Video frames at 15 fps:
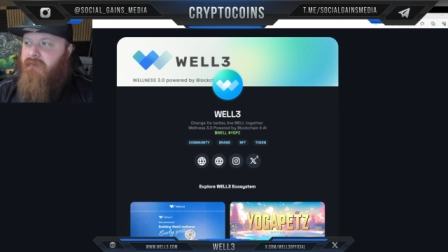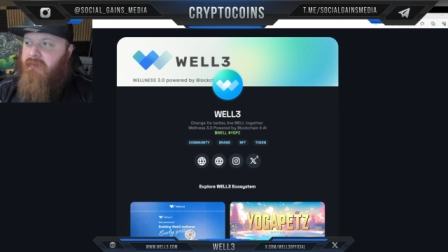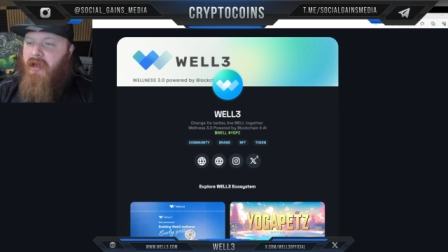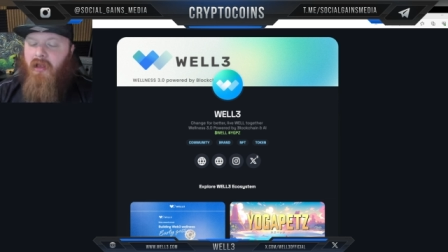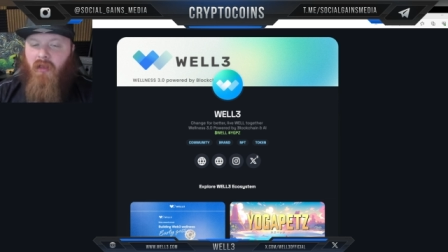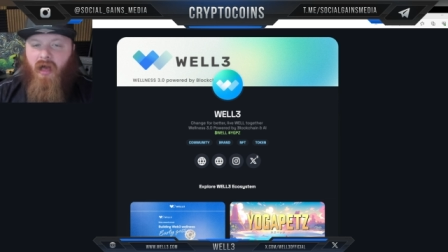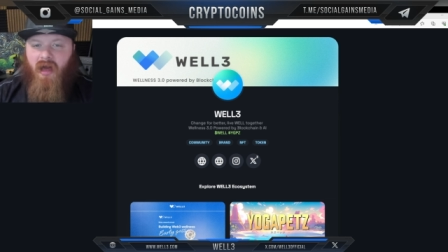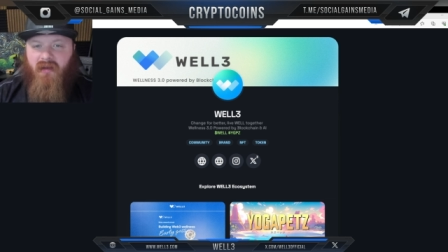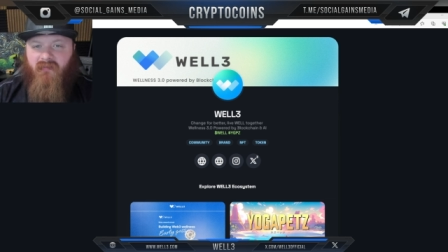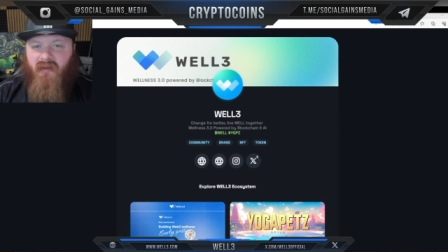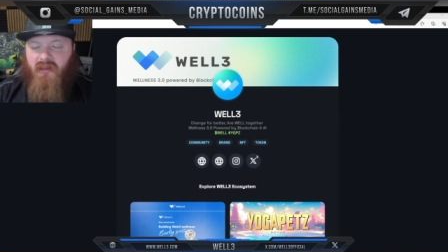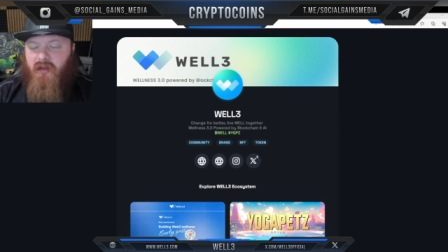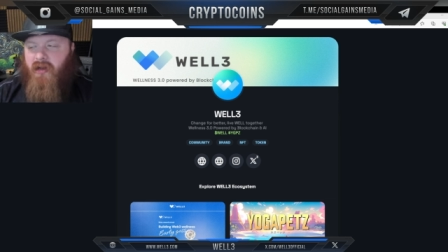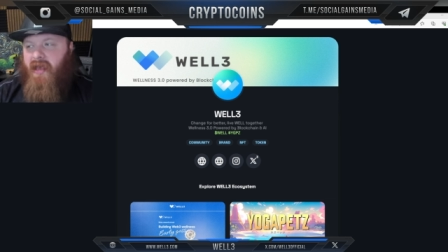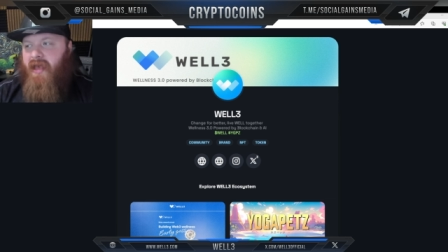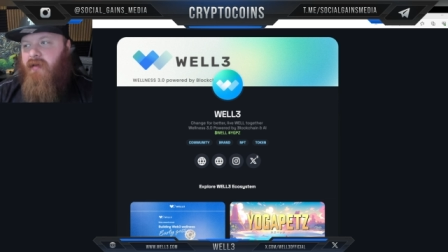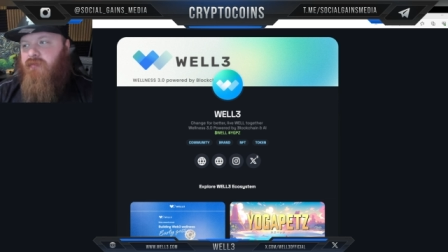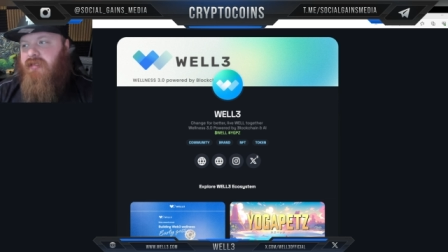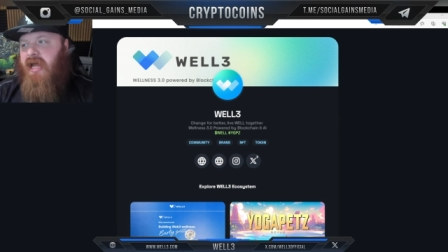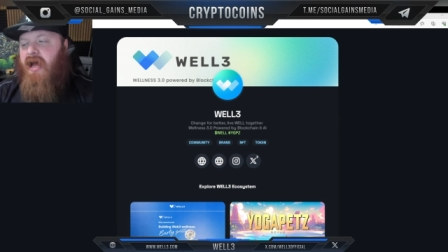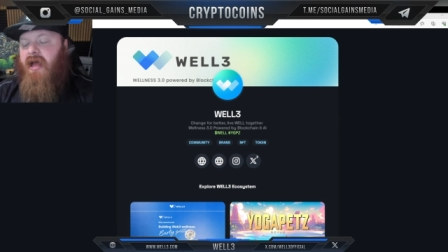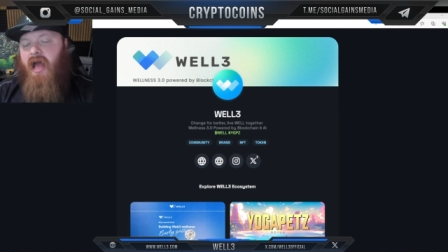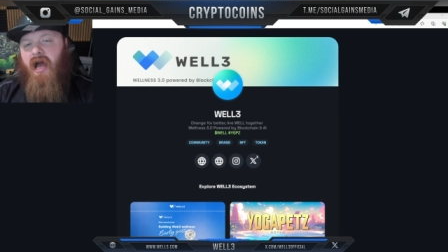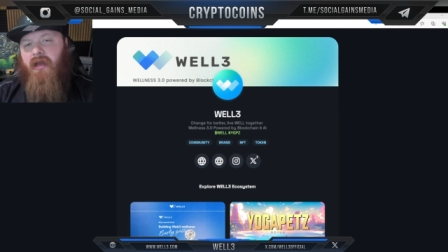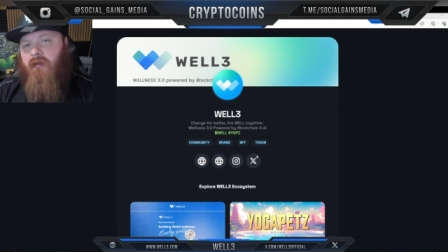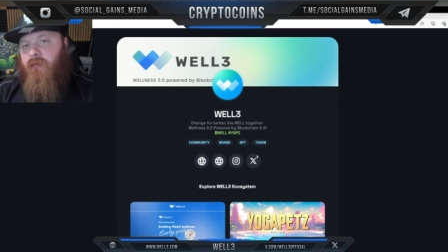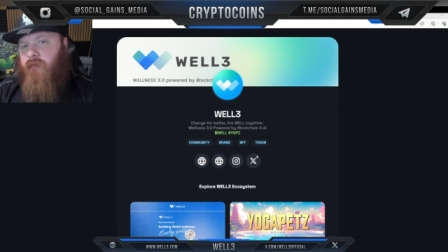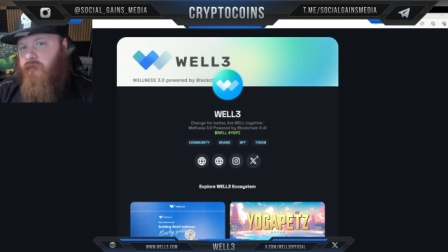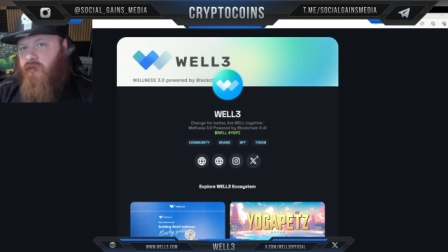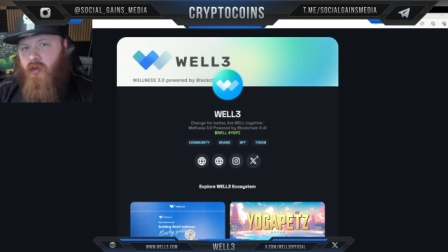a lot of other games. I, I
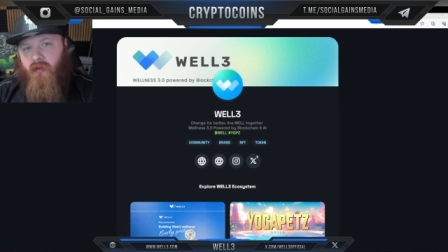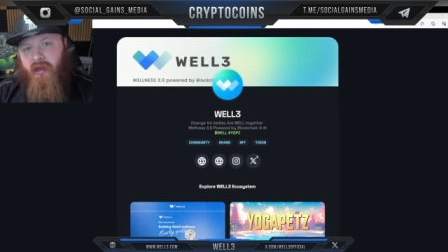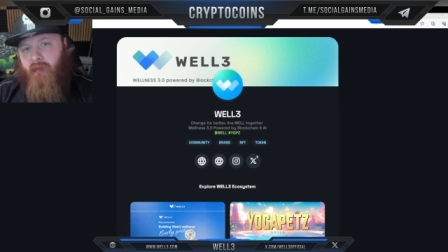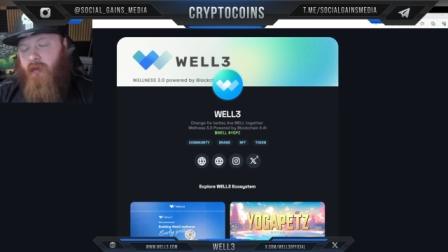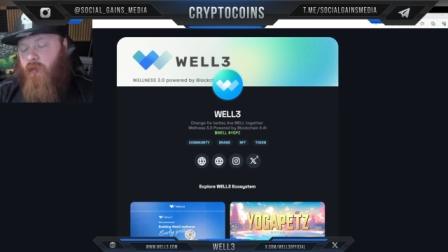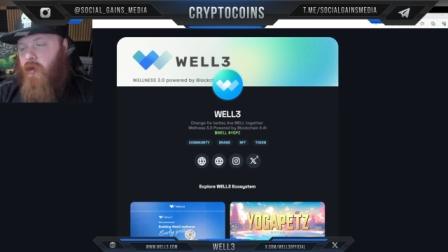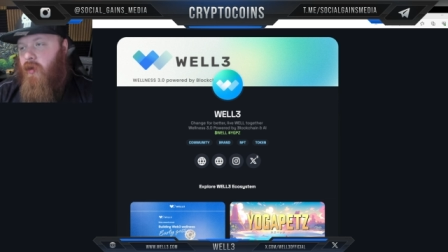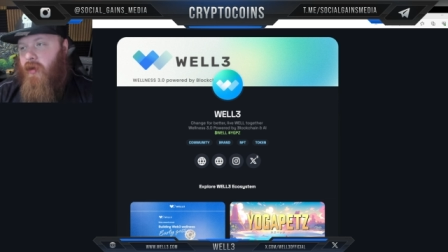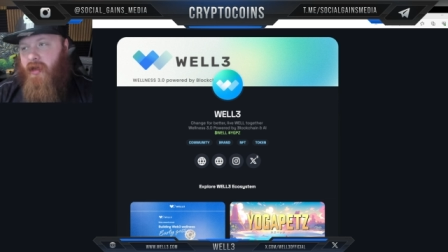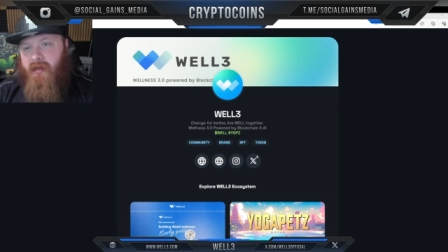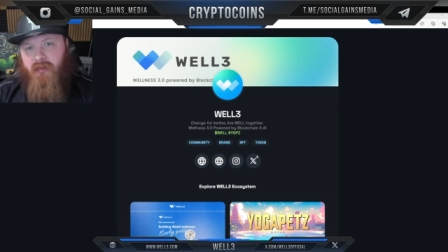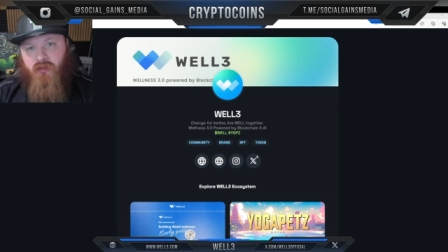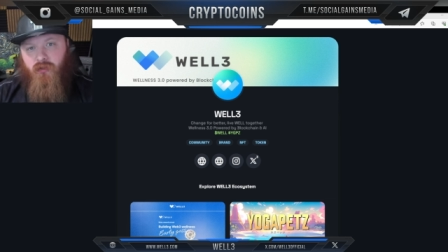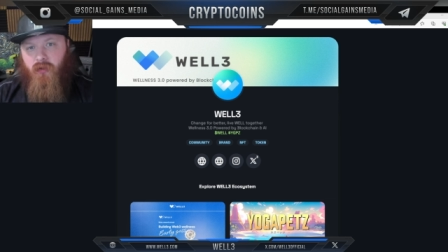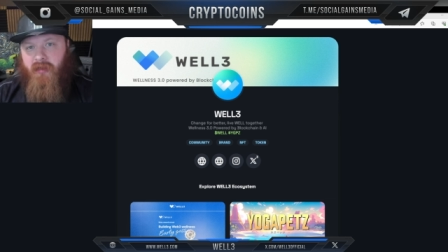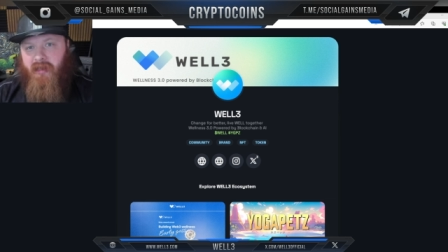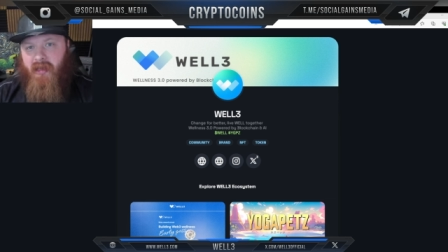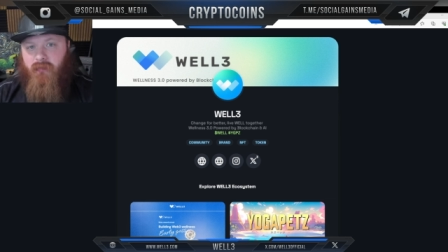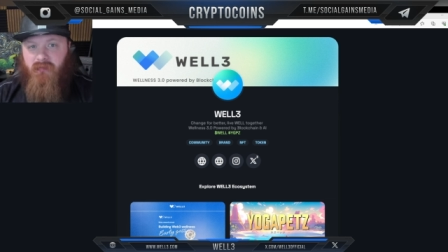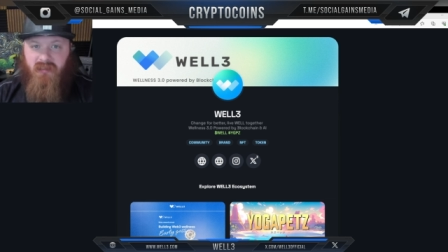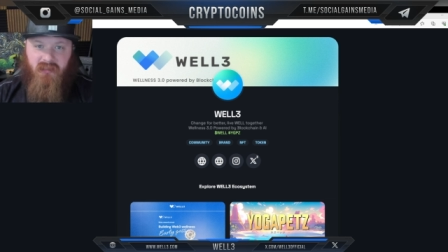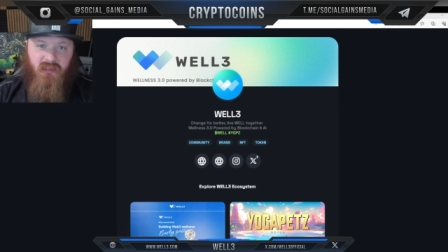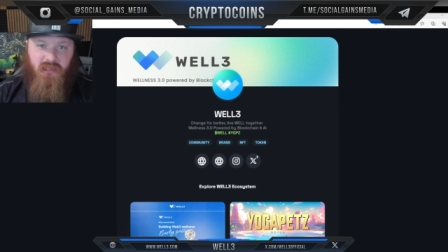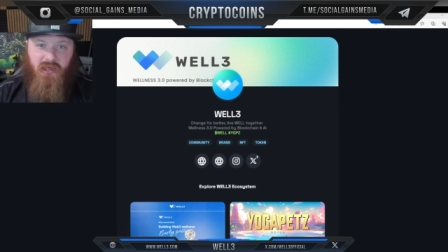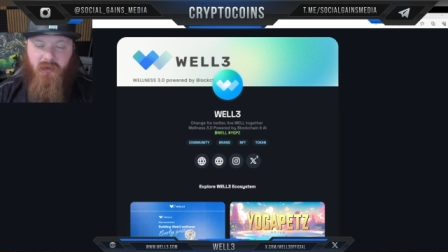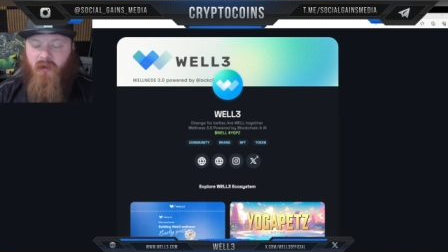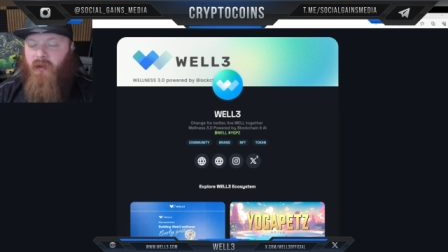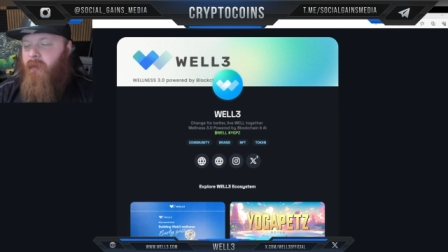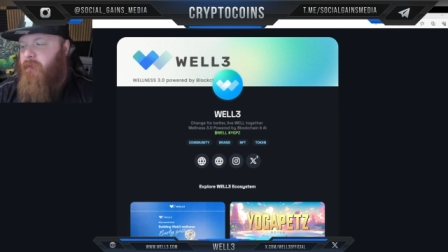don't get me wrong, I enjoy games in general,